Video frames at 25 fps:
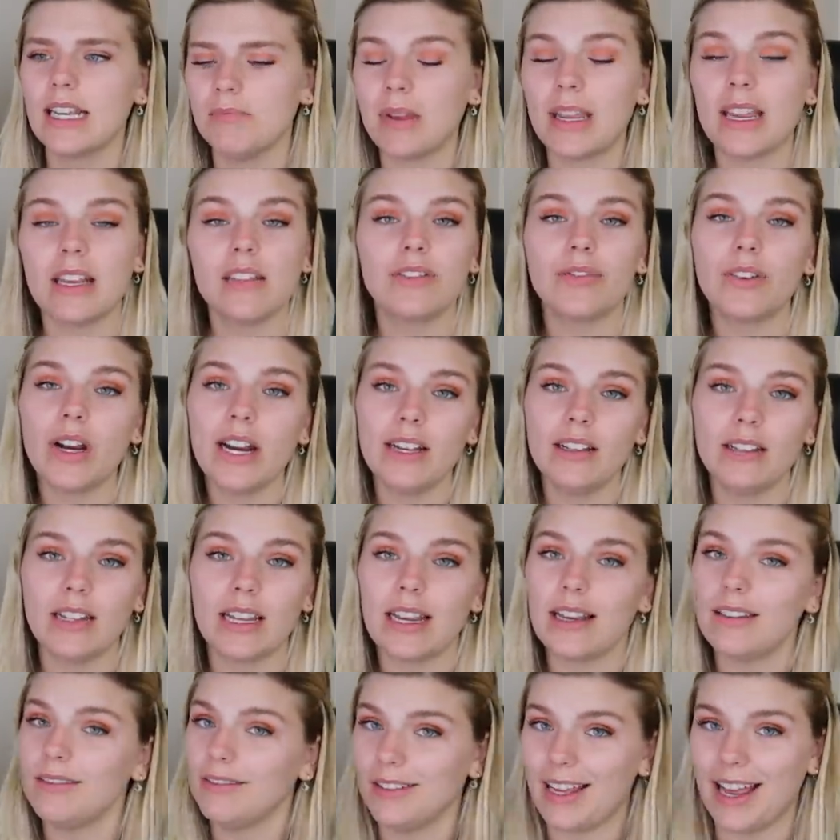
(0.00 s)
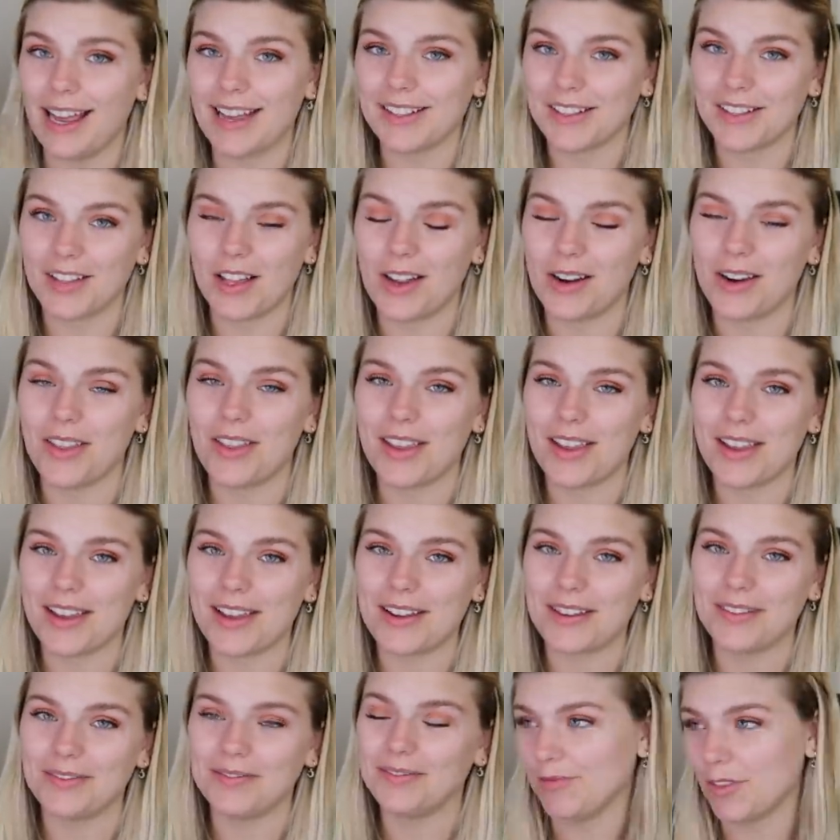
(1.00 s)
Because frankly, as a lot of
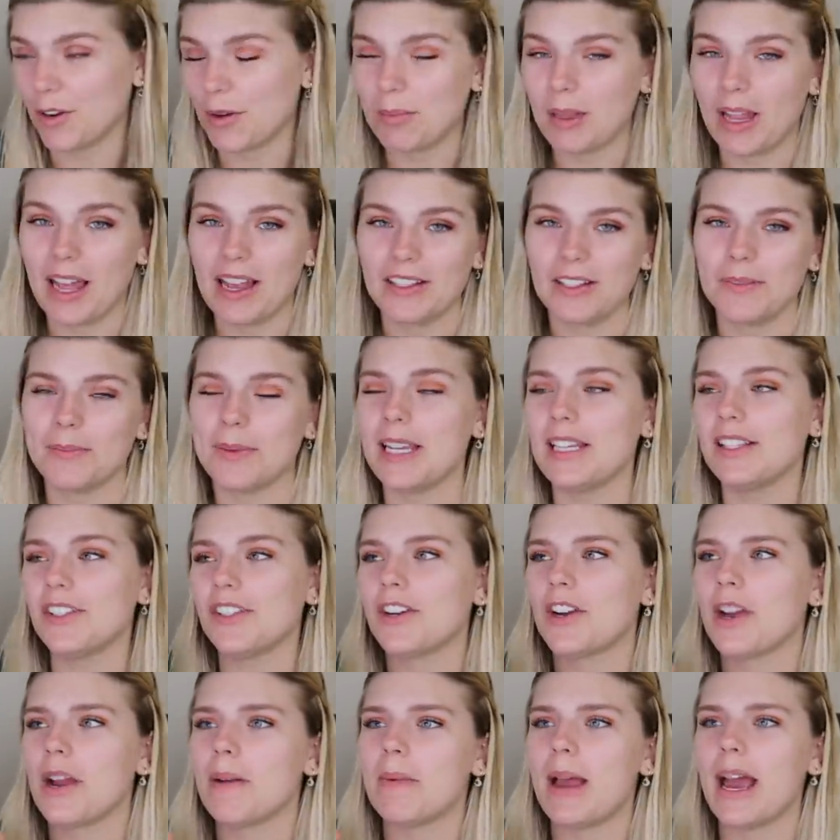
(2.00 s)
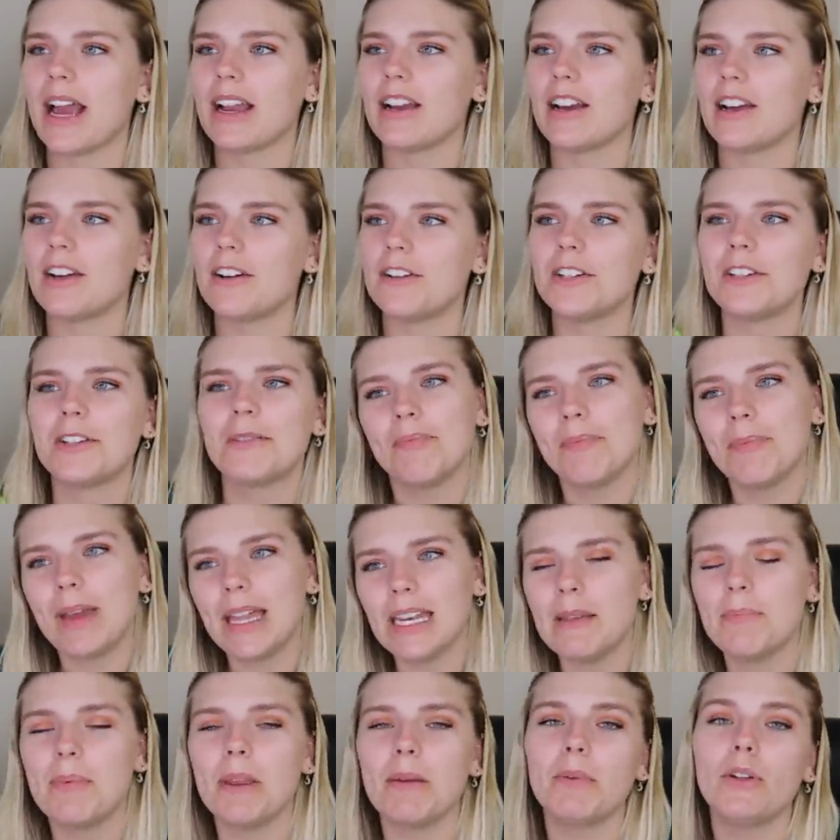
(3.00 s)
the replies on my Instagram echoed,
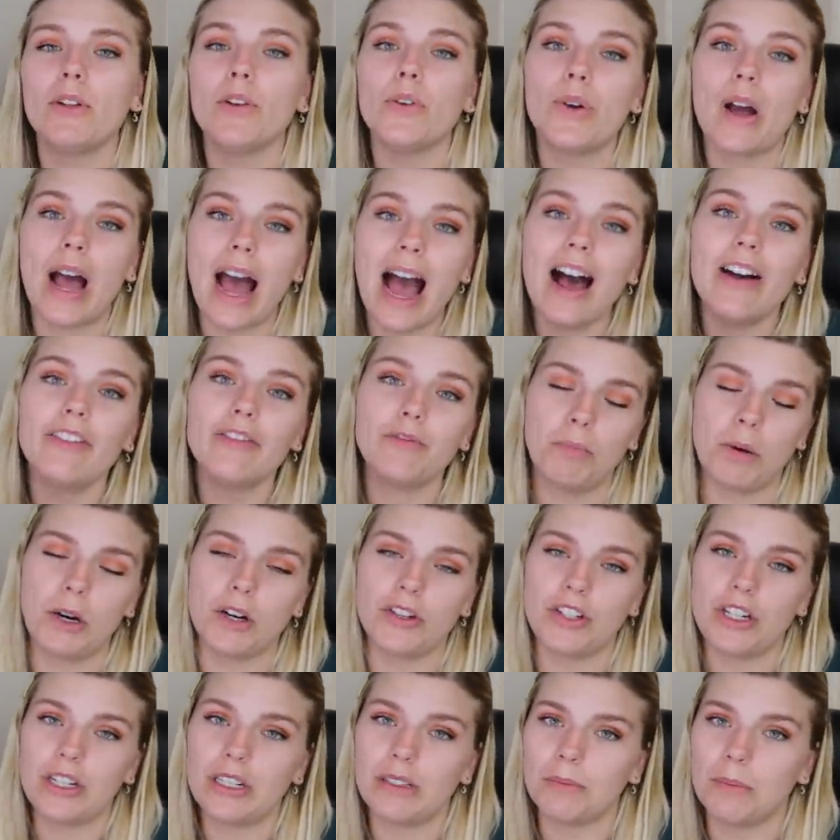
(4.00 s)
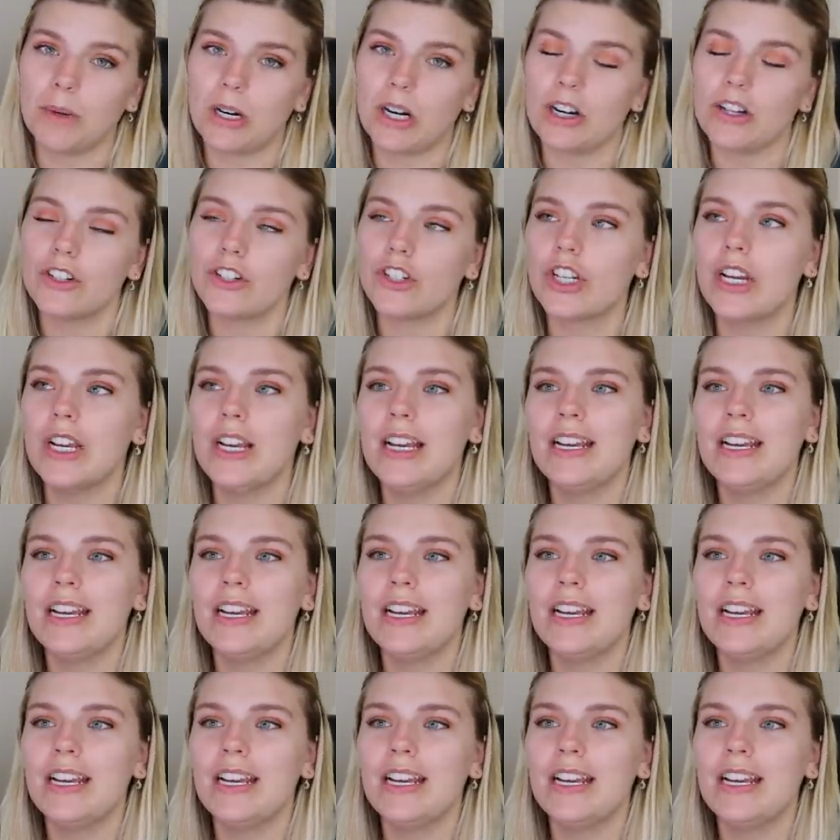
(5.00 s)
many people who have purchased merch